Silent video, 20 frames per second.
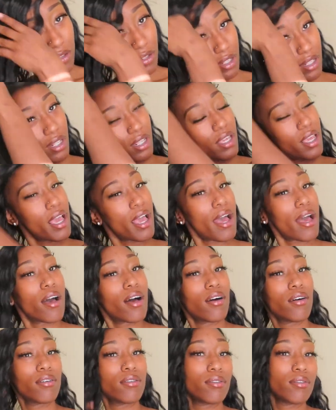you see
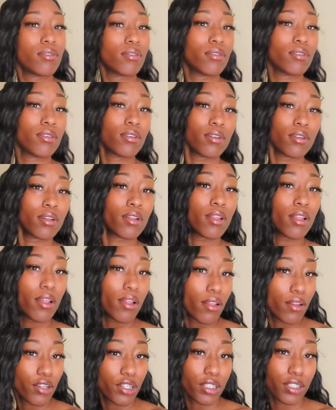how
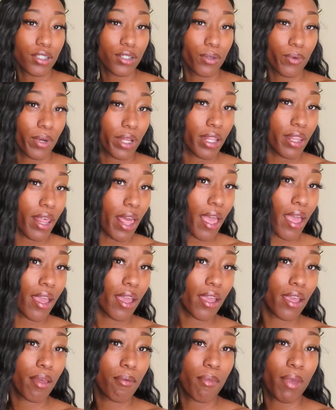just doing
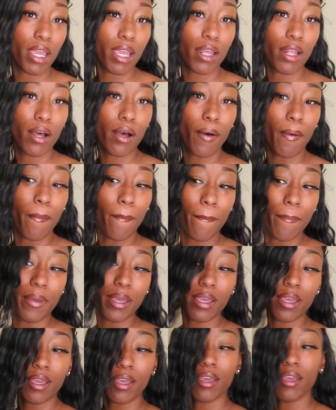that, it made a
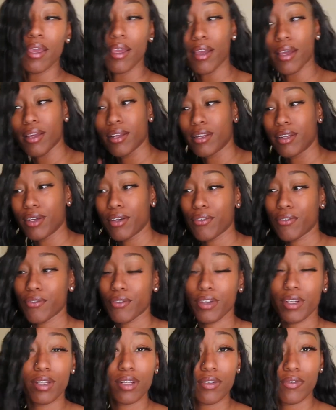big
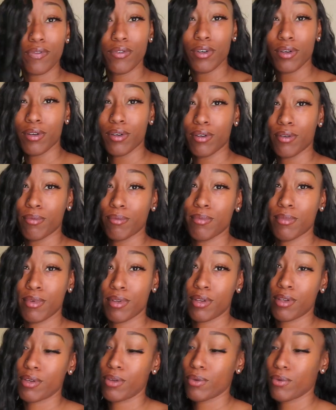difference from
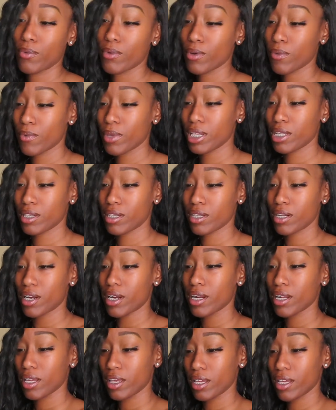when we
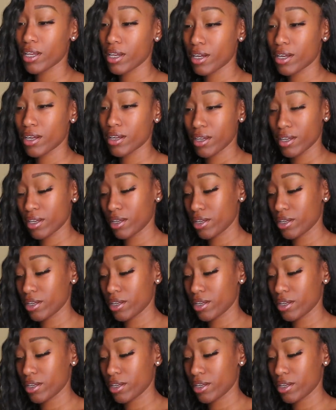started here.